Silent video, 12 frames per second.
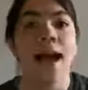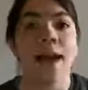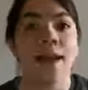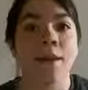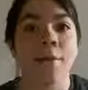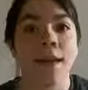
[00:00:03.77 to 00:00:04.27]

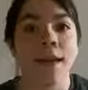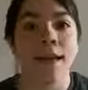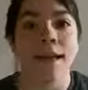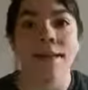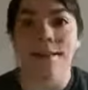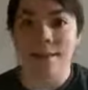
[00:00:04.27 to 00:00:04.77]
I'm
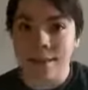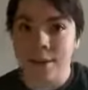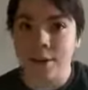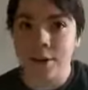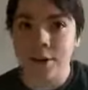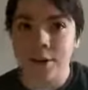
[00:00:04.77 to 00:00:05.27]
a
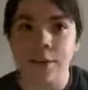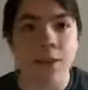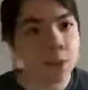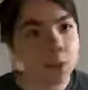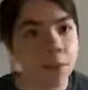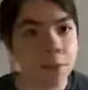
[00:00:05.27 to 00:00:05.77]
senior in the
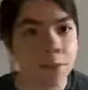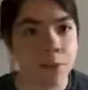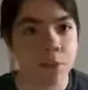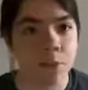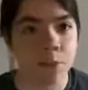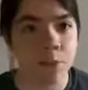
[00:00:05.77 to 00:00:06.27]
UConn Puppet
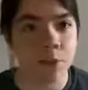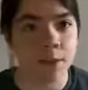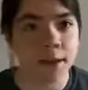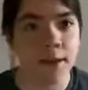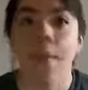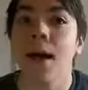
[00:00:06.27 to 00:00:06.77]
Arts
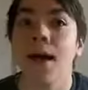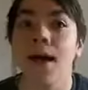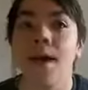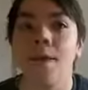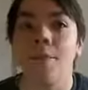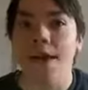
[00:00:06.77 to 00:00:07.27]
program,
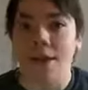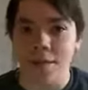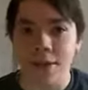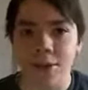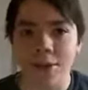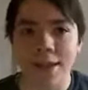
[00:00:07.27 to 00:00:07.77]
and I'm
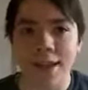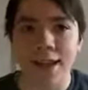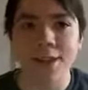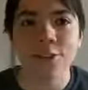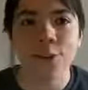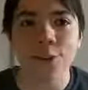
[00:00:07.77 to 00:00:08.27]
here
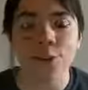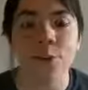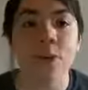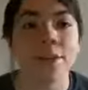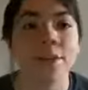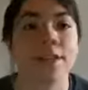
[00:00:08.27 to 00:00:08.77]
today to
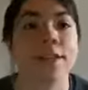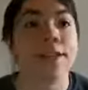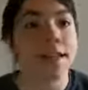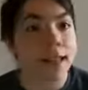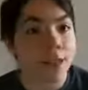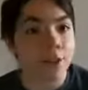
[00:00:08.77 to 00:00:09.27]
give a little
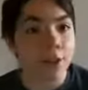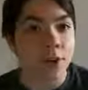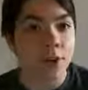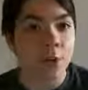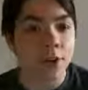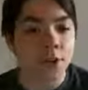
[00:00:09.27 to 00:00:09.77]
hand shadow
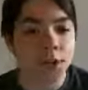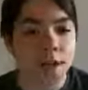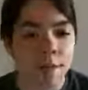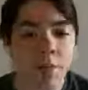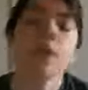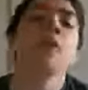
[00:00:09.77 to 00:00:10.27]
workshop.